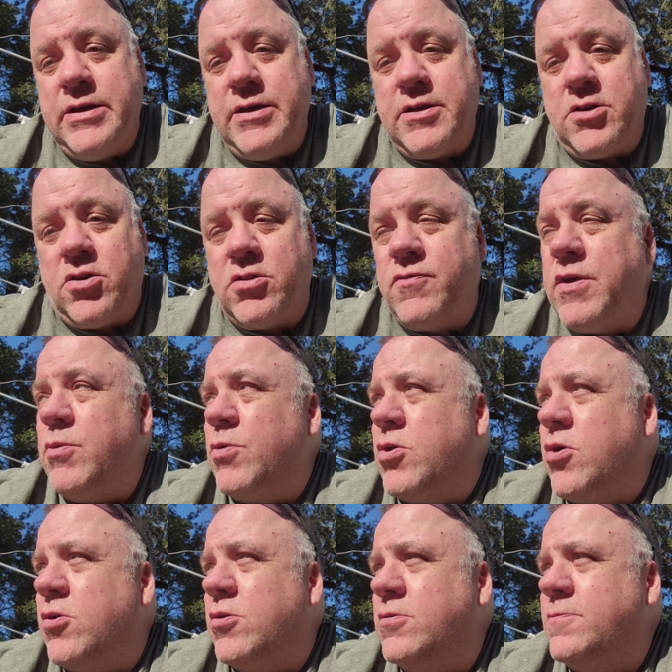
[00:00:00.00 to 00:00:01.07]
Cultivate with
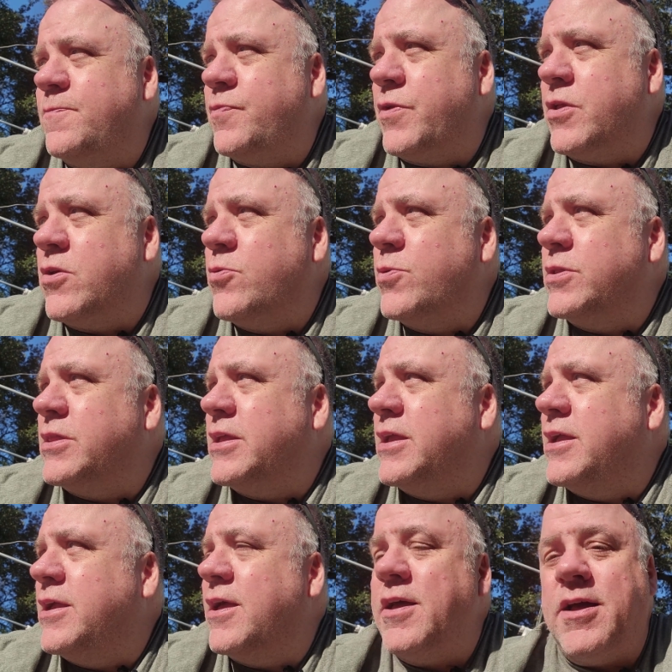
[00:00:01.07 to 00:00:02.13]
Carl, along with
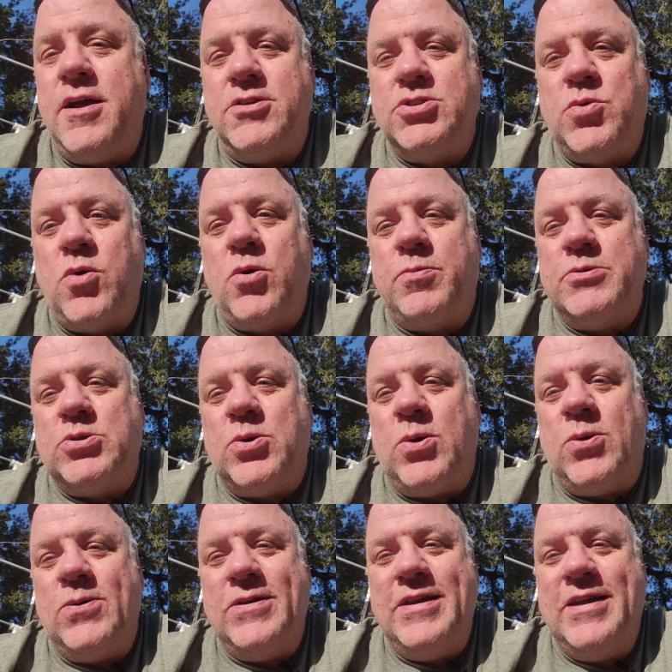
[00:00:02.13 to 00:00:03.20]
the Squirrel
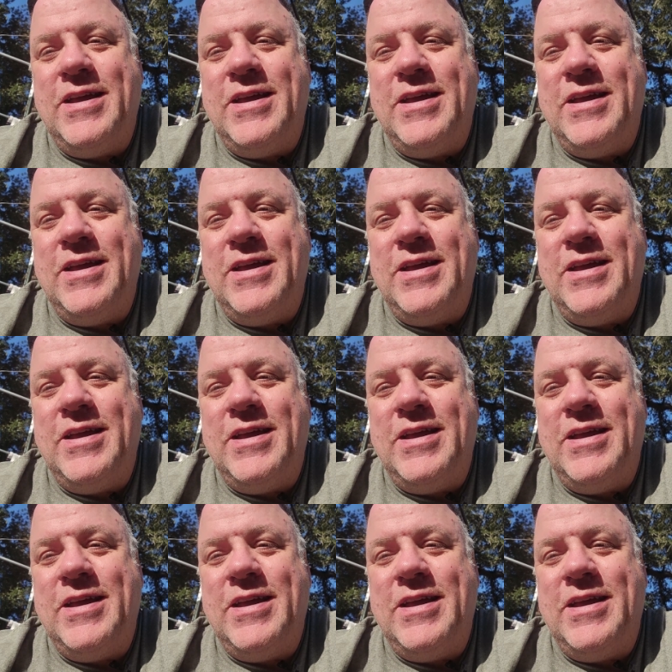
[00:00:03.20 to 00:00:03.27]
Patrol,